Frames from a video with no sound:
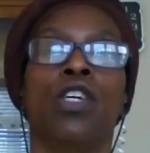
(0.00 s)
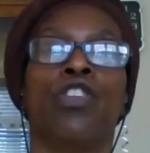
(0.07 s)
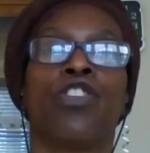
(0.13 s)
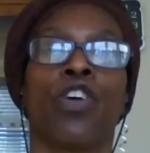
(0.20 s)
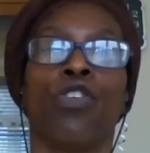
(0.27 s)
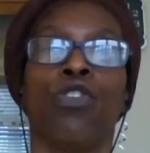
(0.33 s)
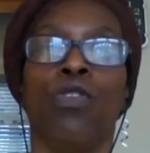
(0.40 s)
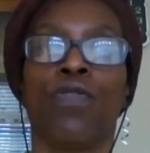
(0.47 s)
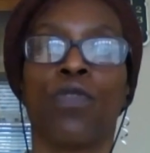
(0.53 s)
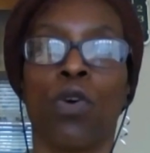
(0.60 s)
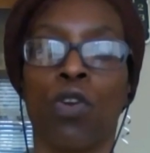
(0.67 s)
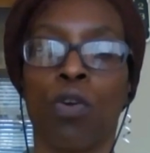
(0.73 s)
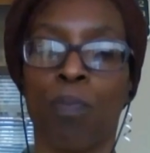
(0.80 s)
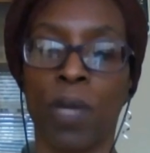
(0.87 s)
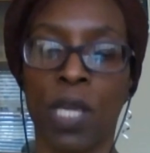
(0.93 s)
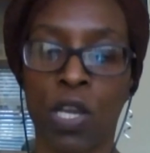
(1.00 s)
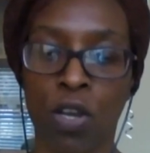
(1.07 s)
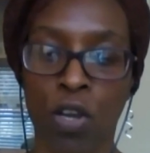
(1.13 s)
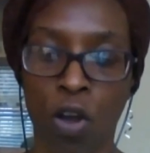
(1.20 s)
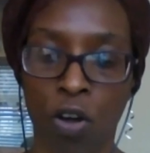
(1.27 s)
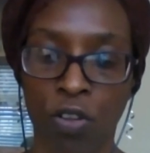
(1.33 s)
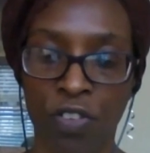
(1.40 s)
So you've got to be
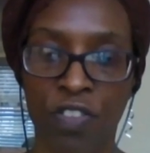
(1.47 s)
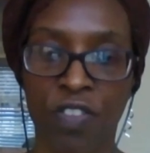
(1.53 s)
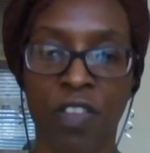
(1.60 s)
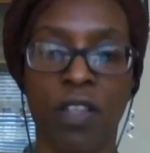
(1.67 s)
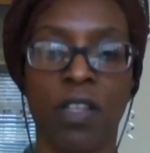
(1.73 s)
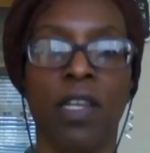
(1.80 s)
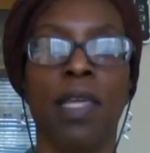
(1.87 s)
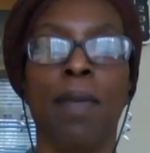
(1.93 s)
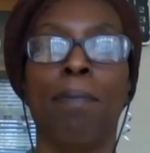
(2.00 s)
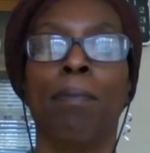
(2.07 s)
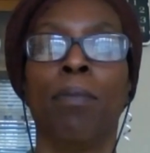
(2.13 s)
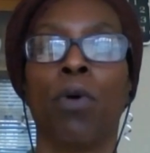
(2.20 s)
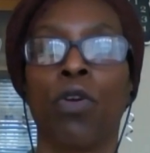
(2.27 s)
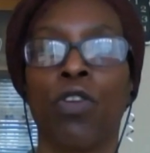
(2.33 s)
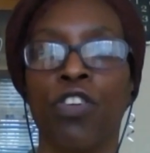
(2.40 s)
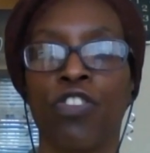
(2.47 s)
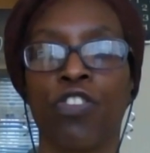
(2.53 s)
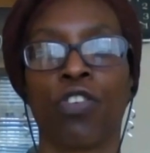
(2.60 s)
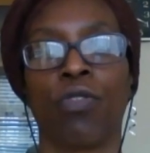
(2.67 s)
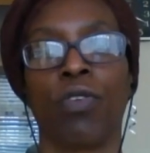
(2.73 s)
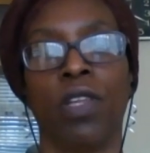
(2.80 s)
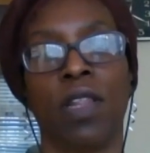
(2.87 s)
constantly
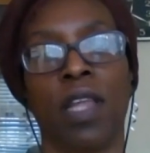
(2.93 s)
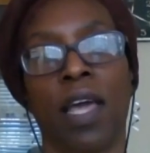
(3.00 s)
monitoring